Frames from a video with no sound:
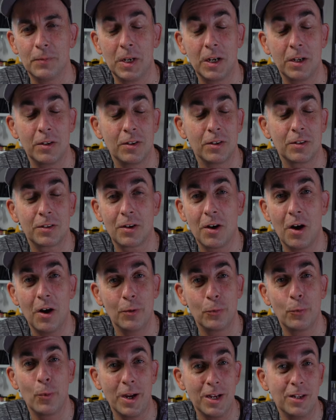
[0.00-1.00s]
I just
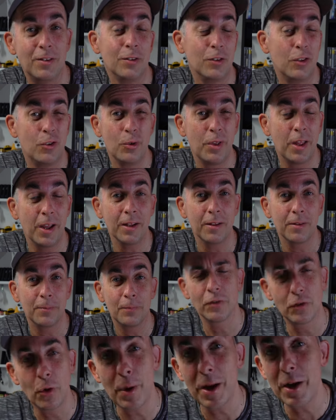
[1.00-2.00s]
can't wait to do that.
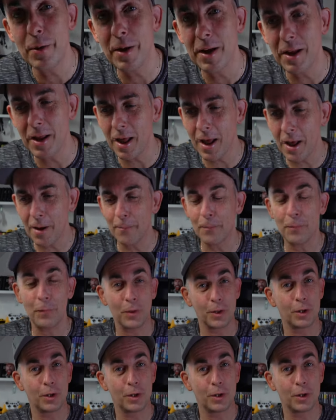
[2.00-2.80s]
So anyway, um,